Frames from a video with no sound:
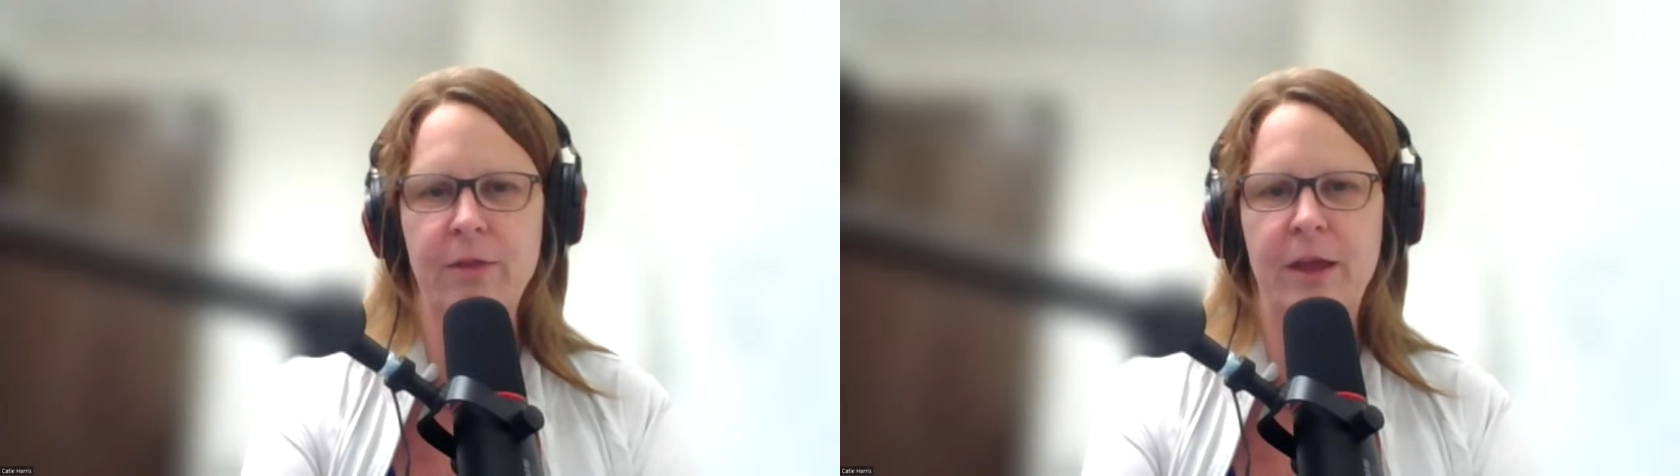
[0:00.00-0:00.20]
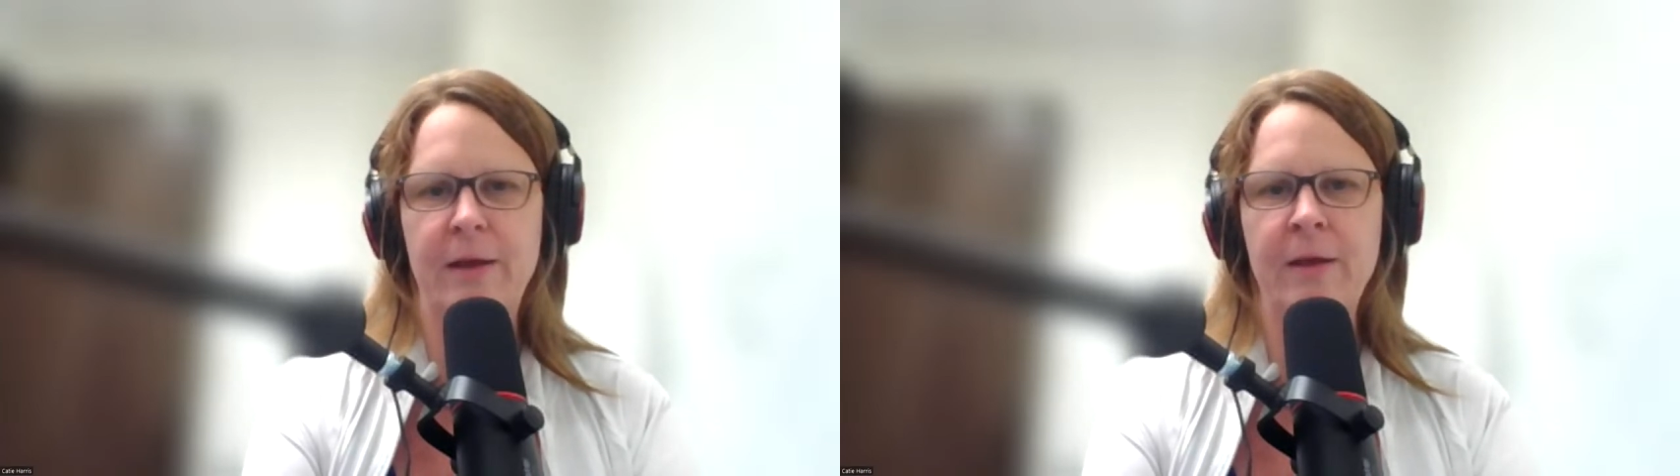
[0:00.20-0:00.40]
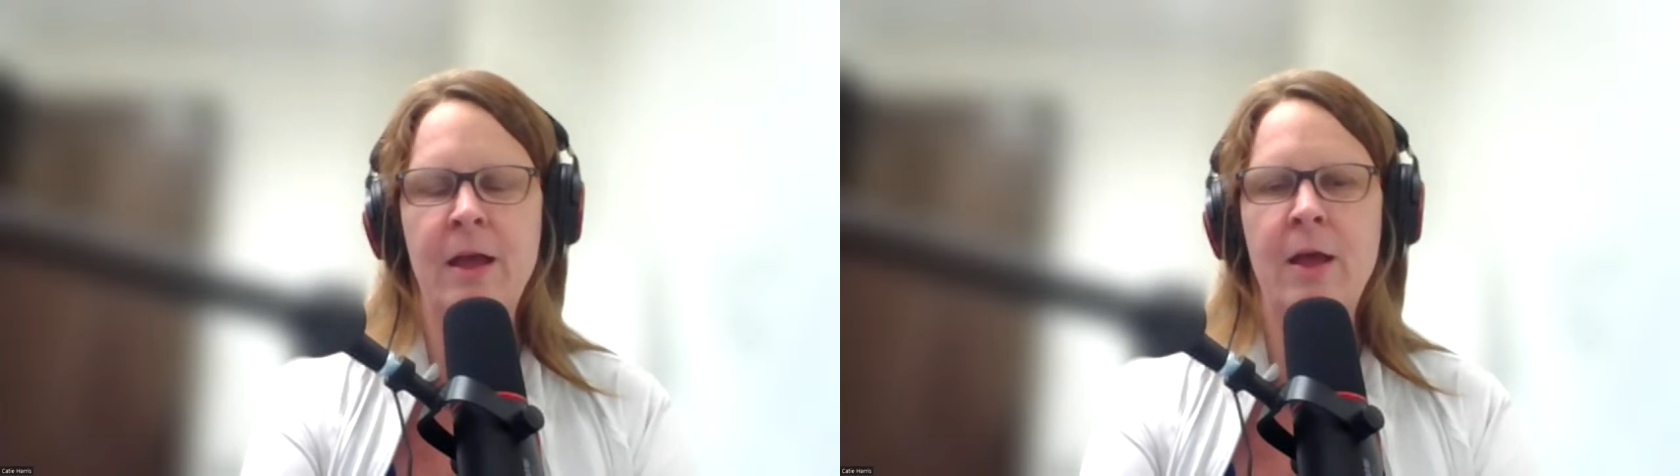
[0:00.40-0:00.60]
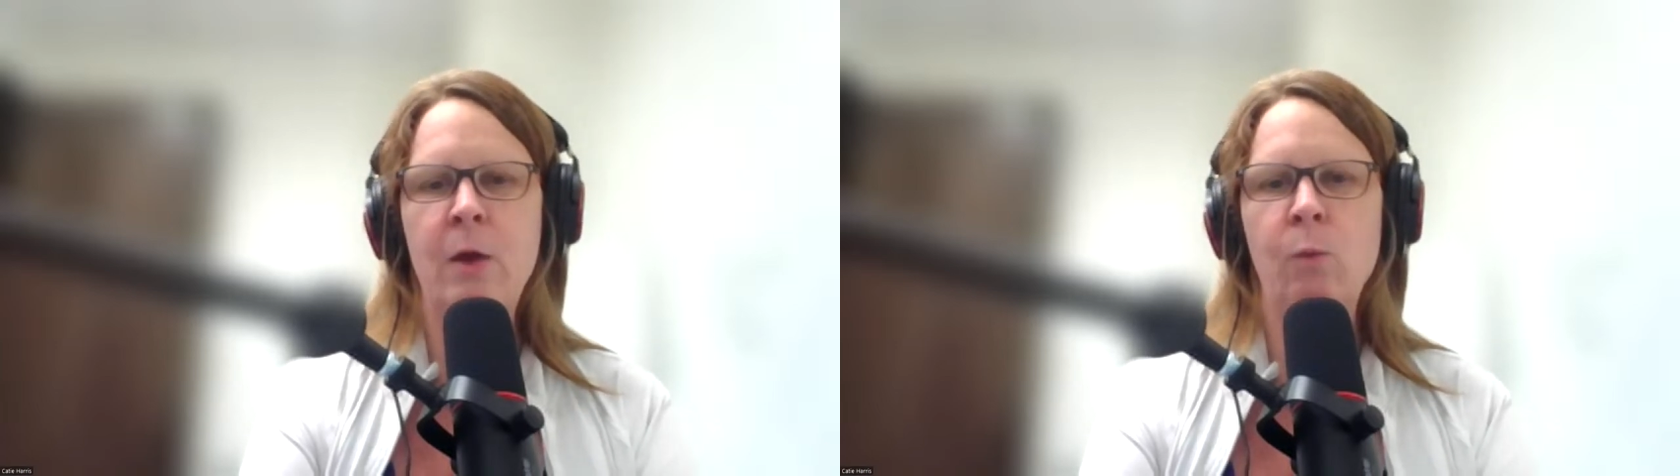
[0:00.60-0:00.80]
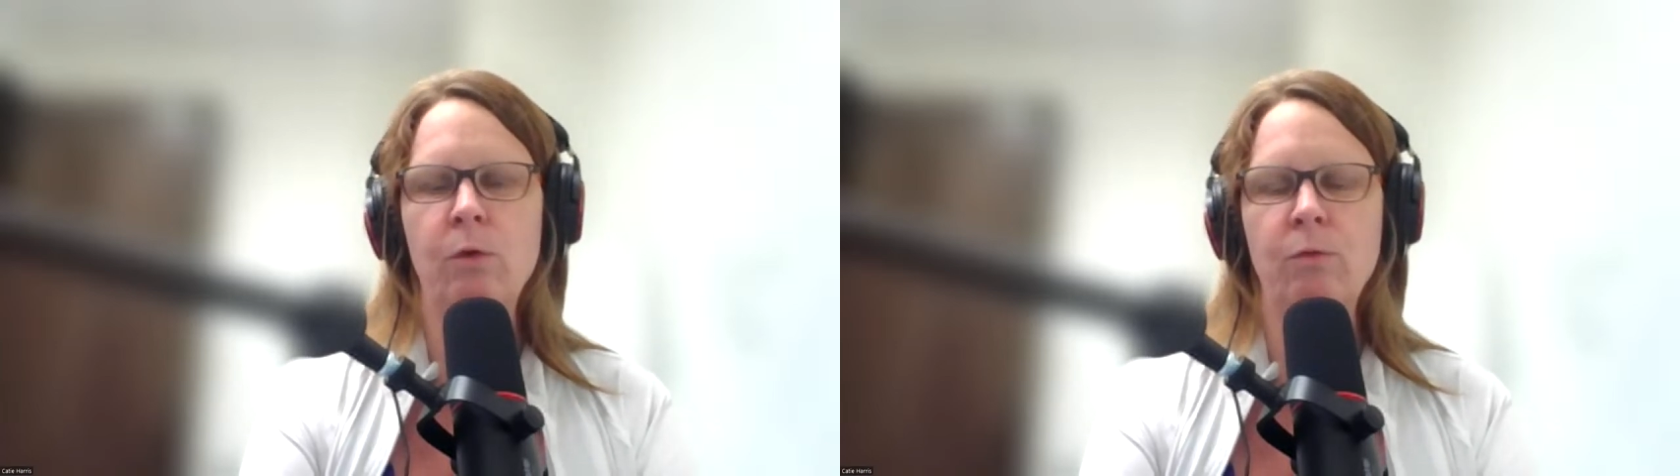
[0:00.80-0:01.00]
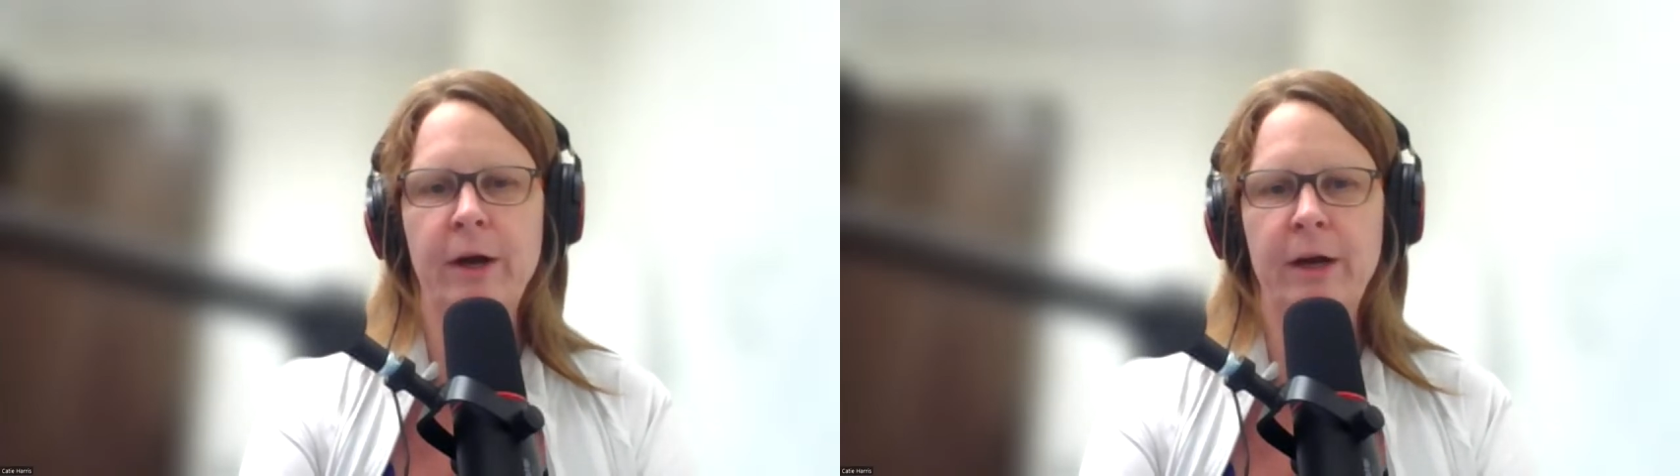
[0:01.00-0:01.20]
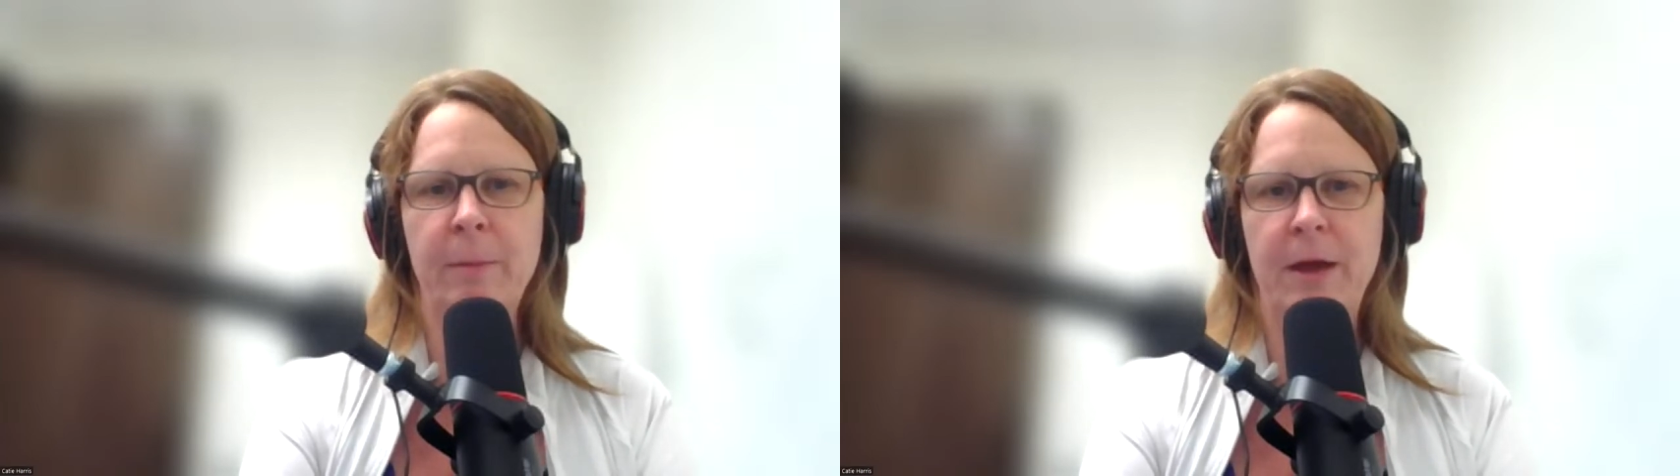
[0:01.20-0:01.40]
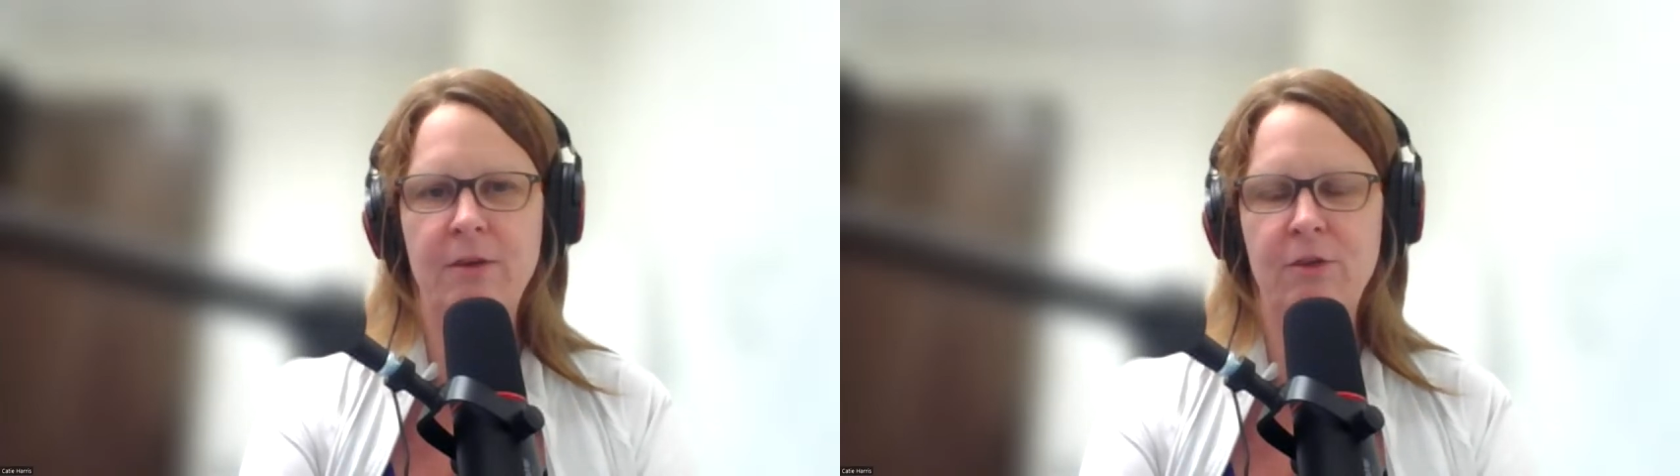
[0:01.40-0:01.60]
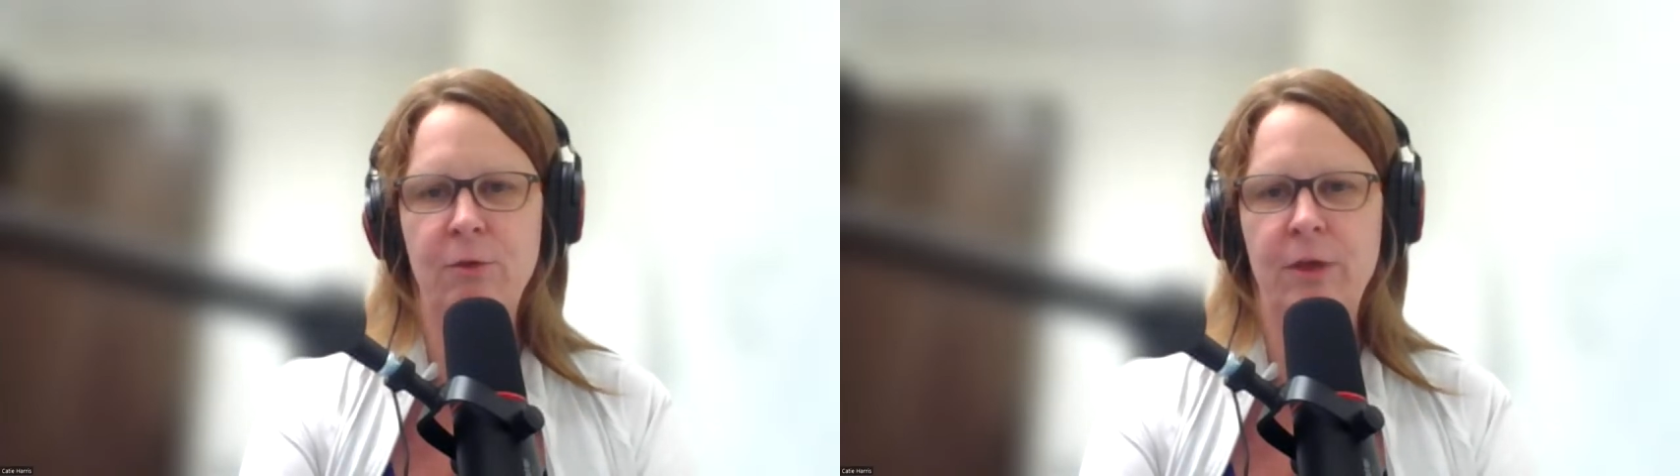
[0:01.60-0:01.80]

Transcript: They will recommend you.